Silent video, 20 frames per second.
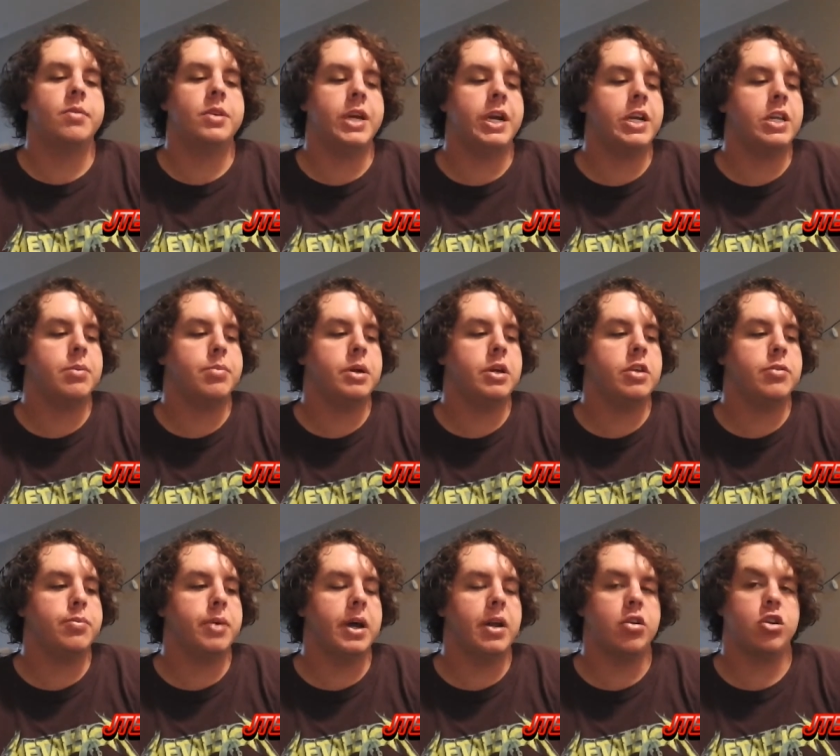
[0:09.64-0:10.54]
JTB's
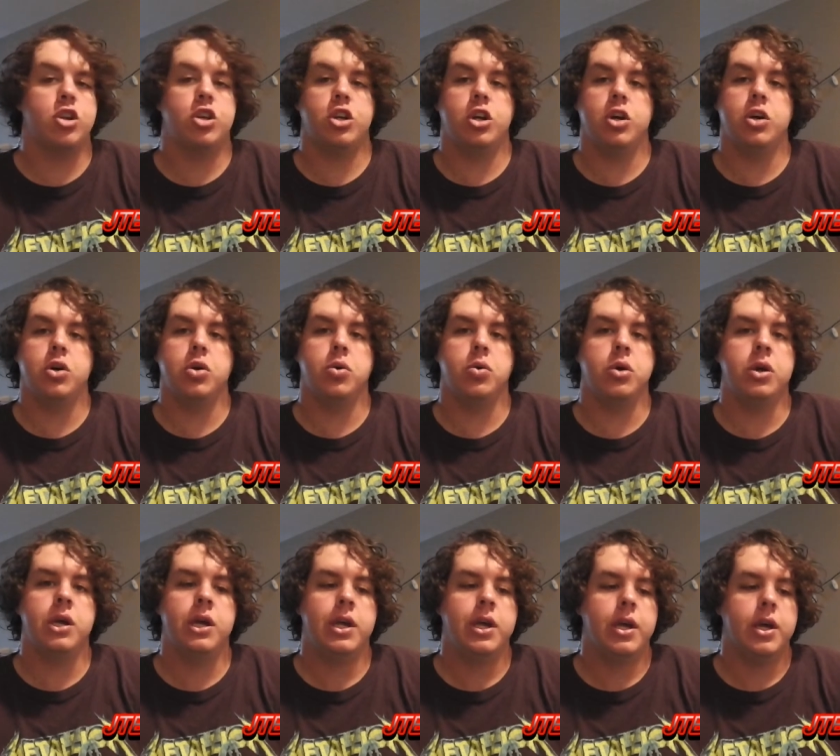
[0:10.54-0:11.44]
Metal Show.
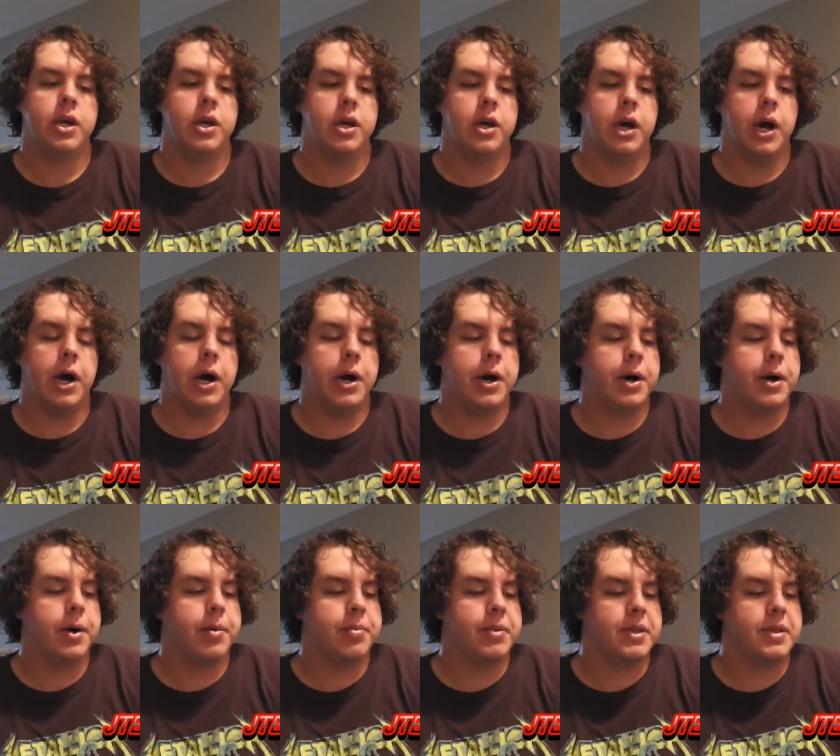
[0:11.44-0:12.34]
Um,